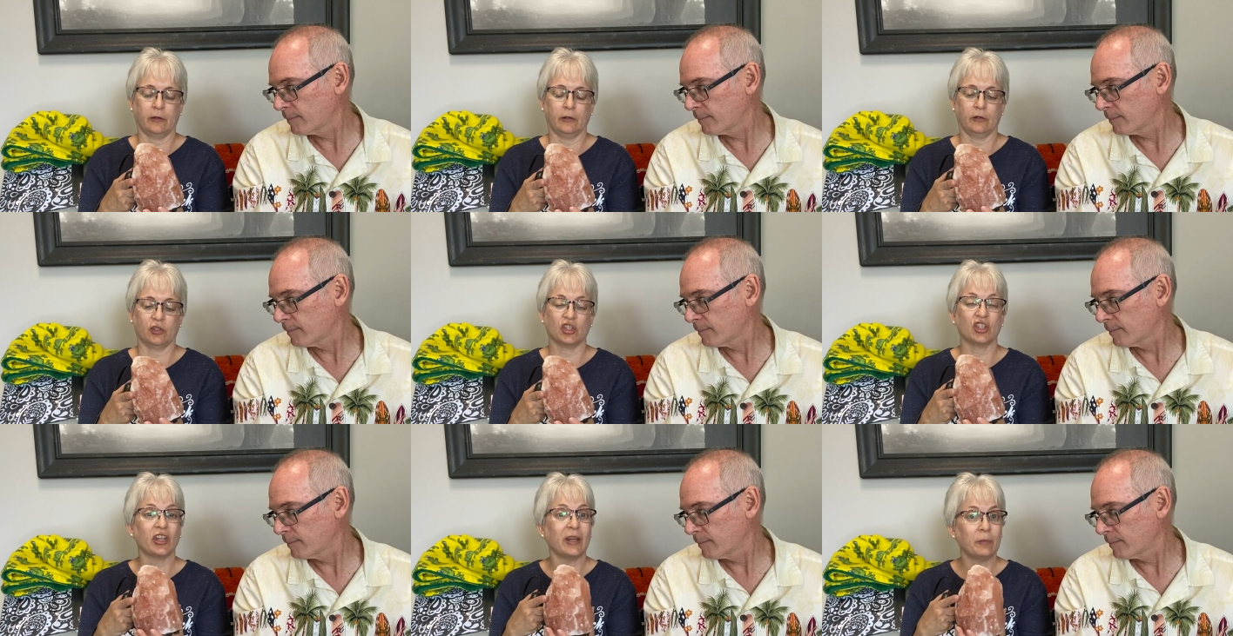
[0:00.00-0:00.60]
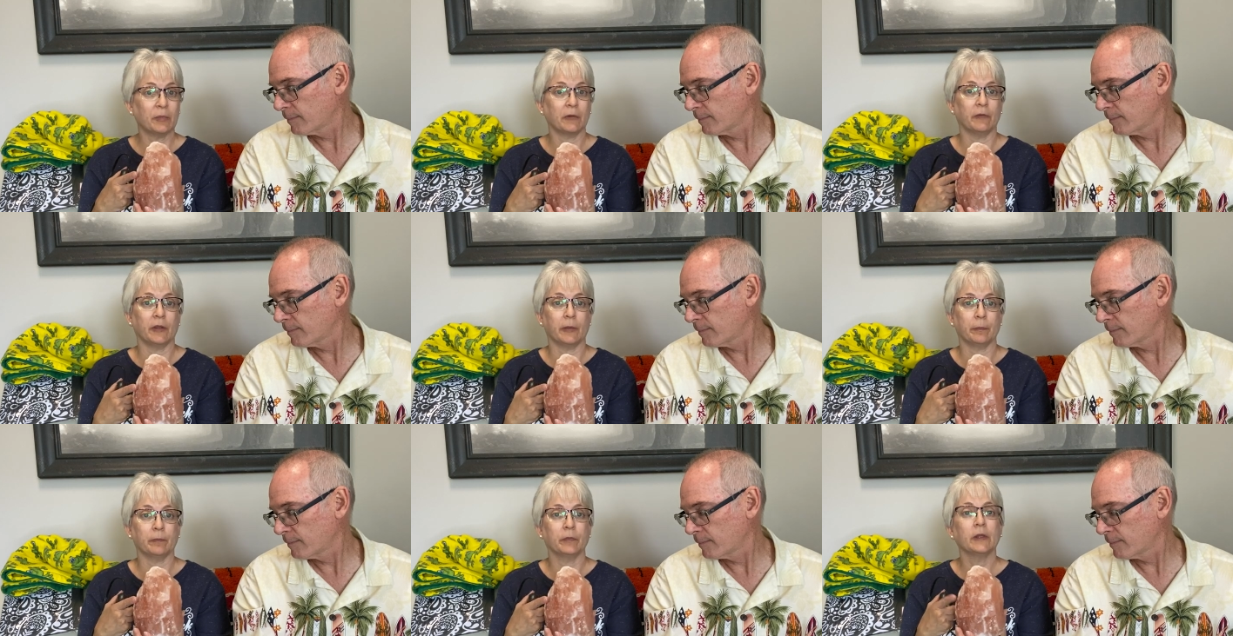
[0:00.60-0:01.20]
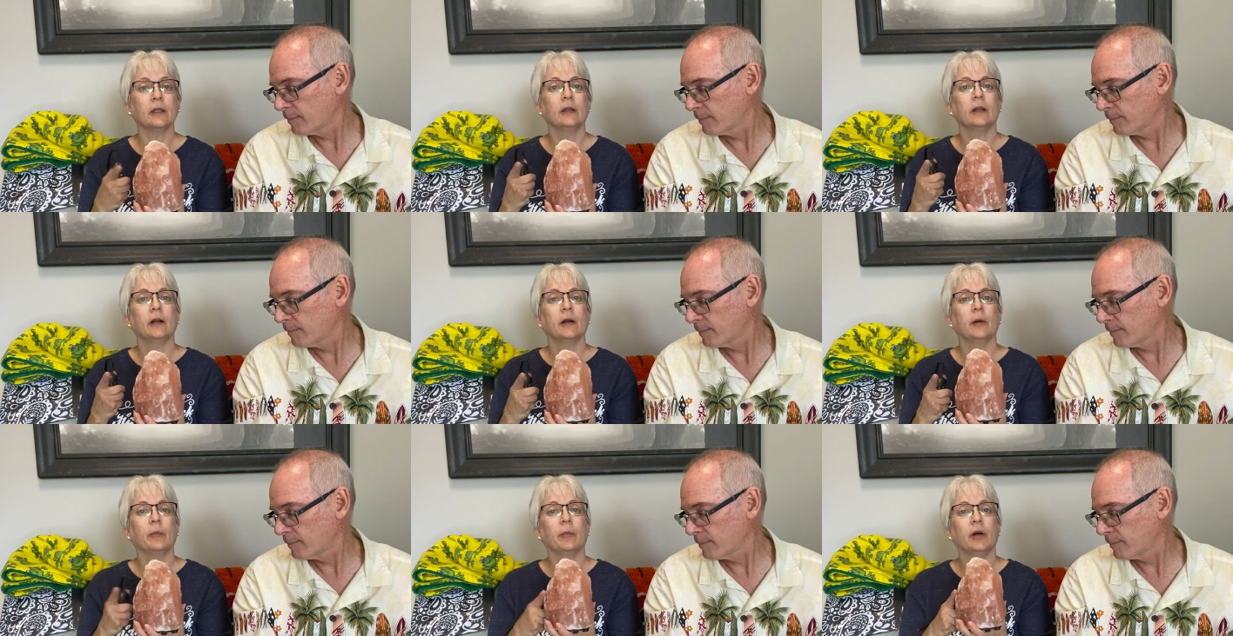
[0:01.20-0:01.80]
Speaker 1: the shape of them.
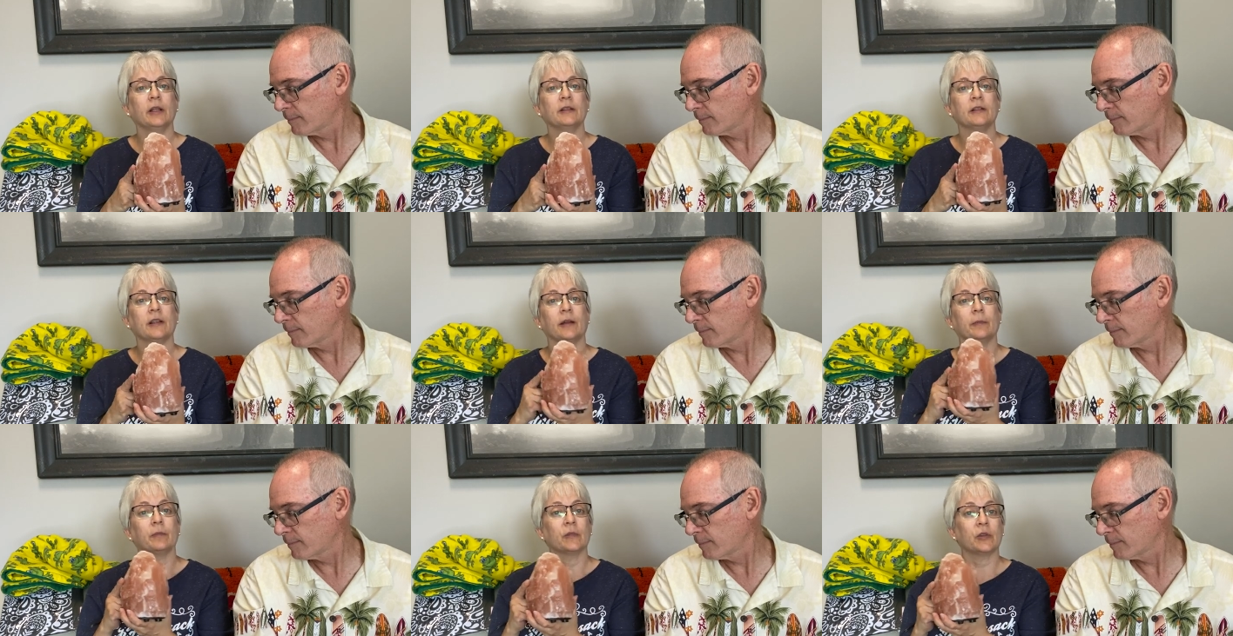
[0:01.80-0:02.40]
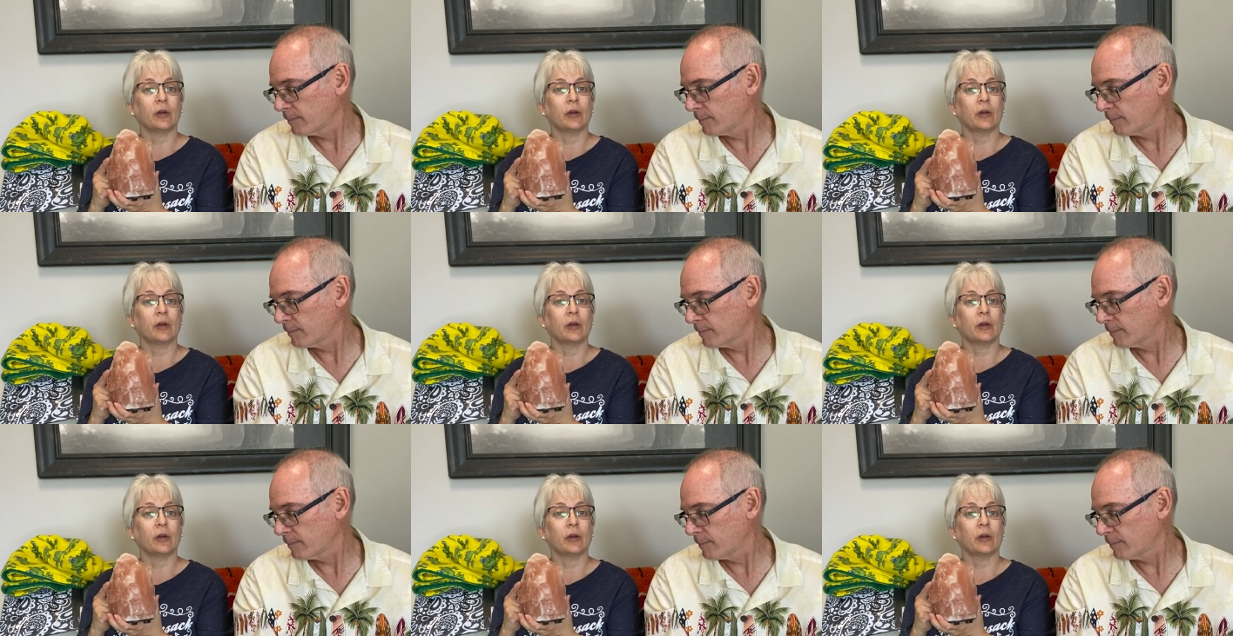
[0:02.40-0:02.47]
But um,